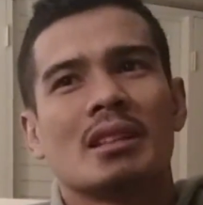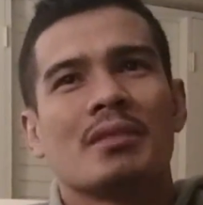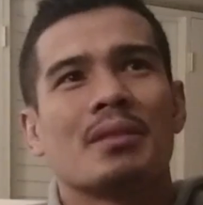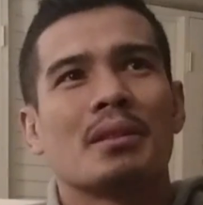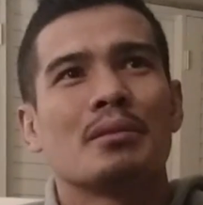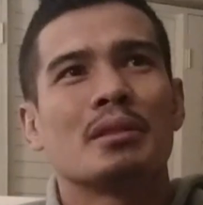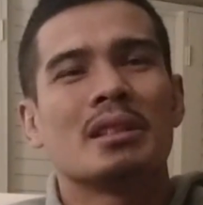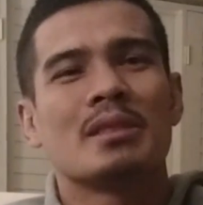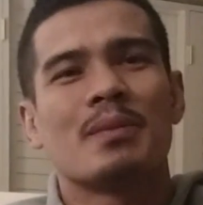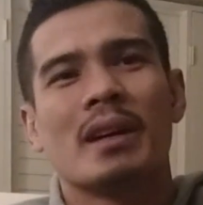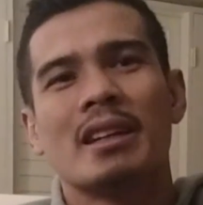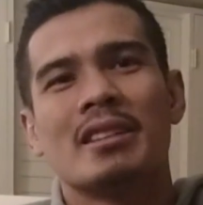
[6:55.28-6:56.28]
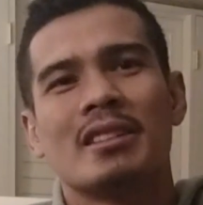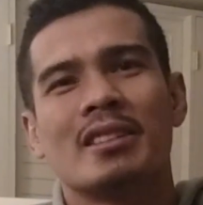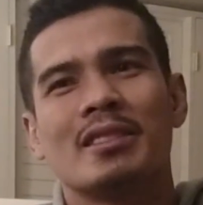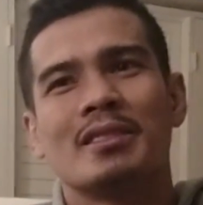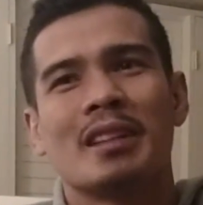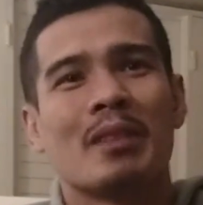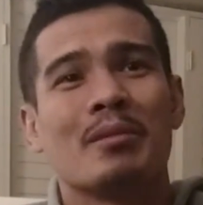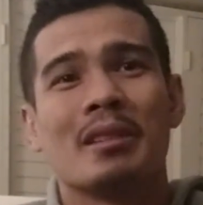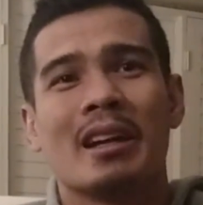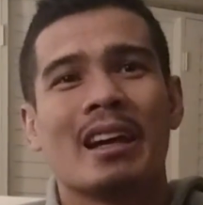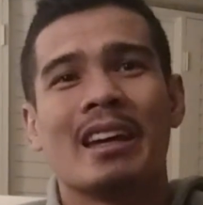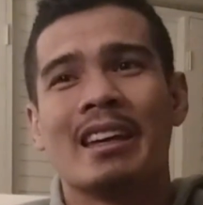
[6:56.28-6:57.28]
If I win this fight,
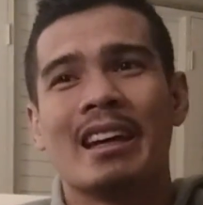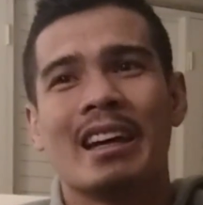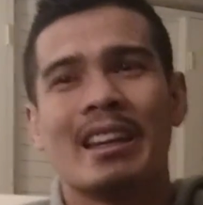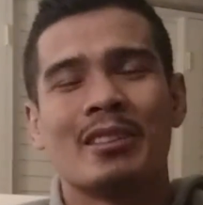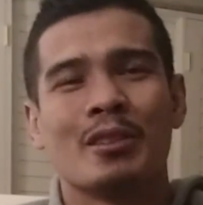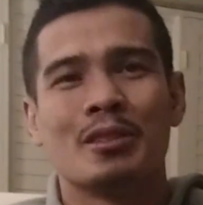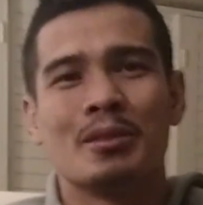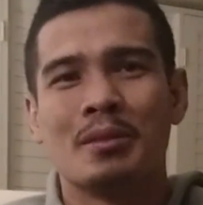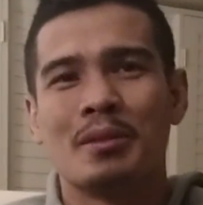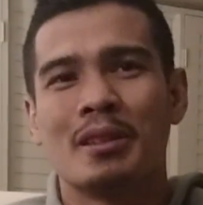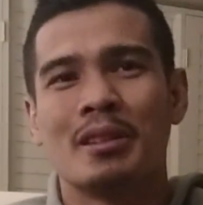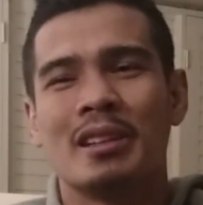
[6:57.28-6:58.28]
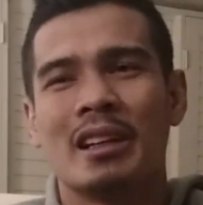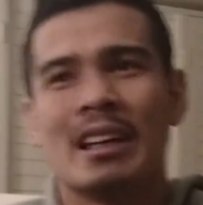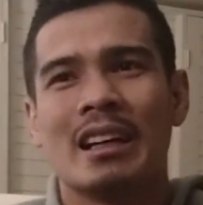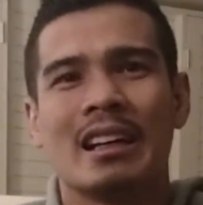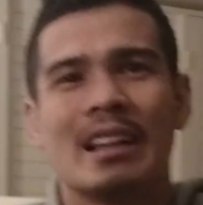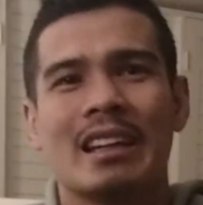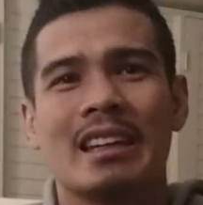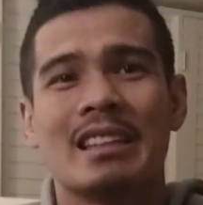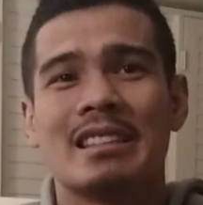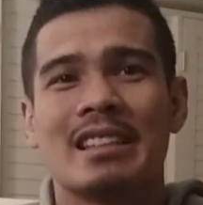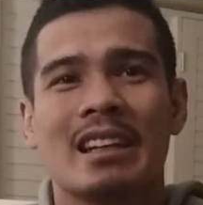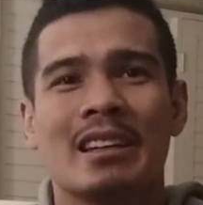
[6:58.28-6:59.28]
I told you before,
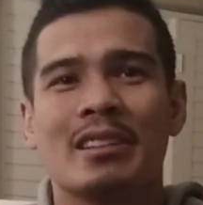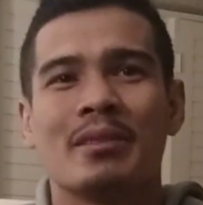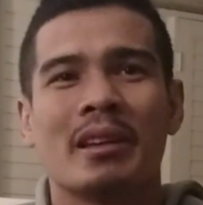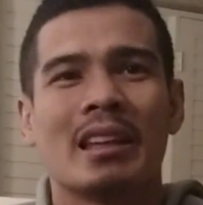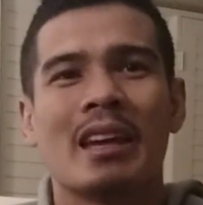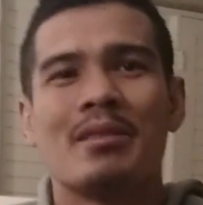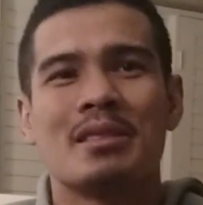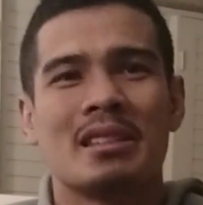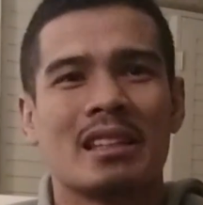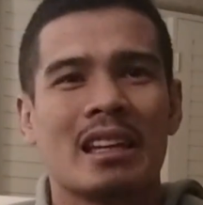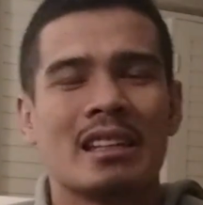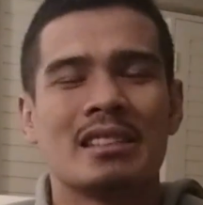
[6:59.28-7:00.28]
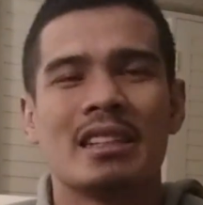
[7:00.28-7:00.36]
it's my life's gonna